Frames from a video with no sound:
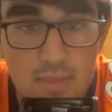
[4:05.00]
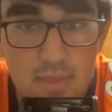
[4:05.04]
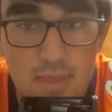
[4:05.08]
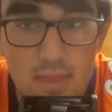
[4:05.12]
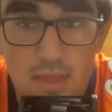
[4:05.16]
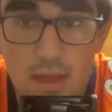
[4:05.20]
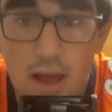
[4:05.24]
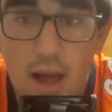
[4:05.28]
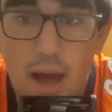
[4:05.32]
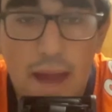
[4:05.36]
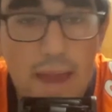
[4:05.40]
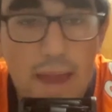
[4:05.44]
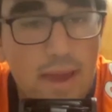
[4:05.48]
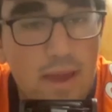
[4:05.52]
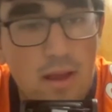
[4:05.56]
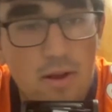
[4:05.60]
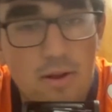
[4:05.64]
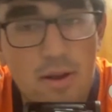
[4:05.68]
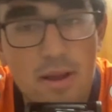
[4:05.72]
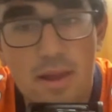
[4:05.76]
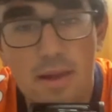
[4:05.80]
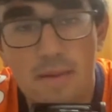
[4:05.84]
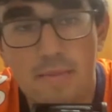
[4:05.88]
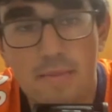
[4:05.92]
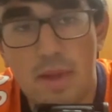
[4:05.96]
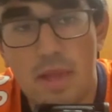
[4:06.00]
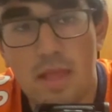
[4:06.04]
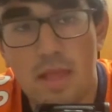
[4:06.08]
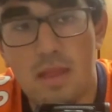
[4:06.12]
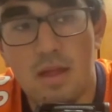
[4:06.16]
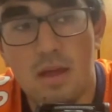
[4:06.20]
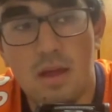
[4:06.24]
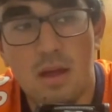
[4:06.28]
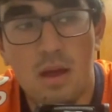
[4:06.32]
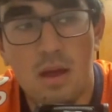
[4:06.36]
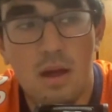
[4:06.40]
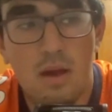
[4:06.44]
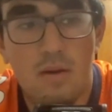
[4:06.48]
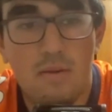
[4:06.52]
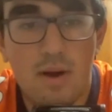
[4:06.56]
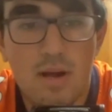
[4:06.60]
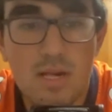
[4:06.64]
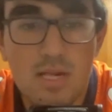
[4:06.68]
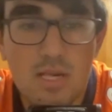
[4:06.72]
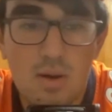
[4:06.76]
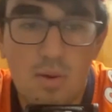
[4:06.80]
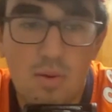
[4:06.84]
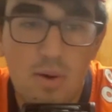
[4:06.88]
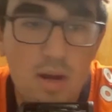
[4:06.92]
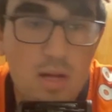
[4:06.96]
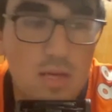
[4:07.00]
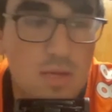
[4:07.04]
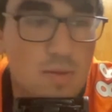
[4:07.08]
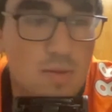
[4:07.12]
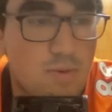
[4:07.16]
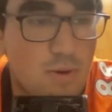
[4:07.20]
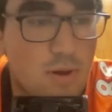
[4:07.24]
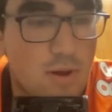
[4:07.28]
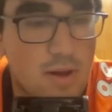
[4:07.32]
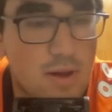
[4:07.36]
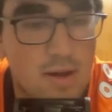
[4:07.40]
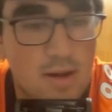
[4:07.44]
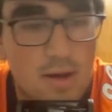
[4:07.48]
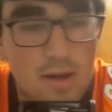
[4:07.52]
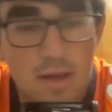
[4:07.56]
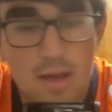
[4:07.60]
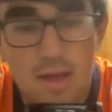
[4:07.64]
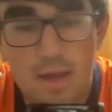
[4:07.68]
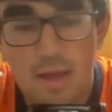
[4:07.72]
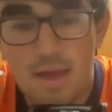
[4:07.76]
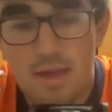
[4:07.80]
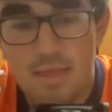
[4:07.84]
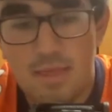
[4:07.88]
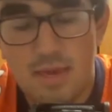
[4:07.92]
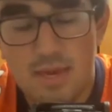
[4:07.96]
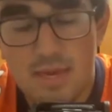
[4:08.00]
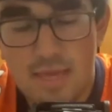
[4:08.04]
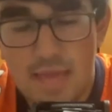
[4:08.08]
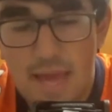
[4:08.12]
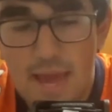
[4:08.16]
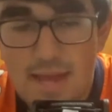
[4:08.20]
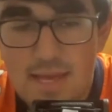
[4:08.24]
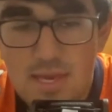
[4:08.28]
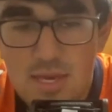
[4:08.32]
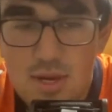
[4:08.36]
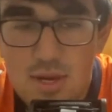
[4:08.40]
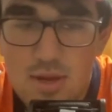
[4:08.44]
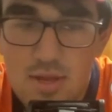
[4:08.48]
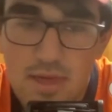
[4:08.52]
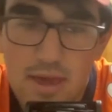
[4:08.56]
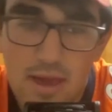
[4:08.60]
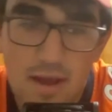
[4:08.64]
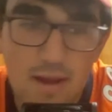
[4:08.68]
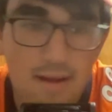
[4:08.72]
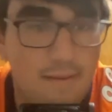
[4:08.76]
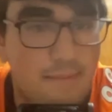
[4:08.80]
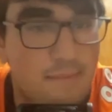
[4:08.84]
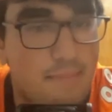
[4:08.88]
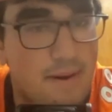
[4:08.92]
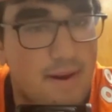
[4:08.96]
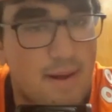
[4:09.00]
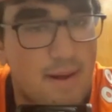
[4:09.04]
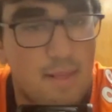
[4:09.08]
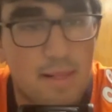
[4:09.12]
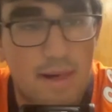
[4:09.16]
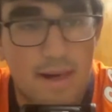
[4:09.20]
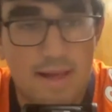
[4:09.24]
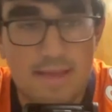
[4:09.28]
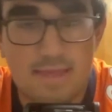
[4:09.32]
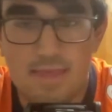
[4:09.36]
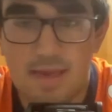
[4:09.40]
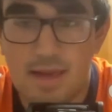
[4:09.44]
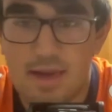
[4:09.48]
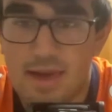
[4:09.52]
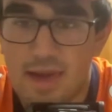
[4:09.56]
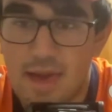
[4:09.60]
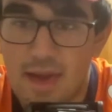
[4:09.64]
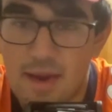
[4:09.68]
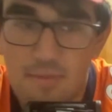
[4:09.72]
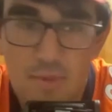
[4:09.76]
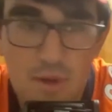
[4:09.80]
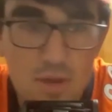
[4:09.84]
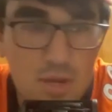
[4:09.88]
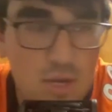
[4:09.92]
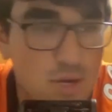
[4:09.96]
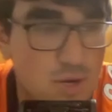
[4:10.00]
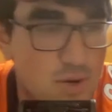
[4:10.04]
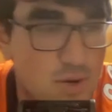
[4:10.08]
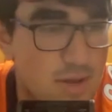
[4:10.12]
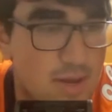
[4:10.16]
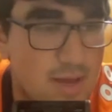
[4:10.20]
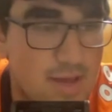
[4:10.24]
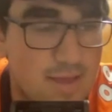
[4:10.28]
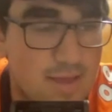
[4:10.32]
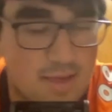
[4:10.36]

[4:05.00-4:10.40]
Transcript: No, I agree. I mean, Russell Westbrook, the stats are there, but like the chemistry,